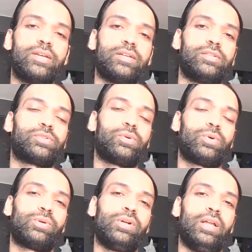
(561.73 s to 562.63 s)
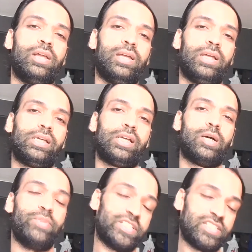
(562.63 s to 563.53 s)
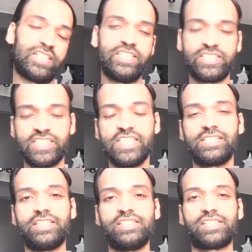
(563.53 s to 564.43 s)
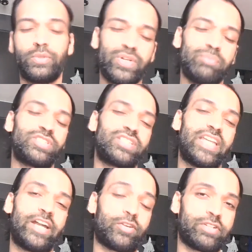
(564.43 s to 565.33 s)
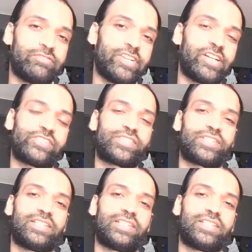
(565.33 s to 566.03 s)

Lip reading: So basically, seeing these grim state of affairs,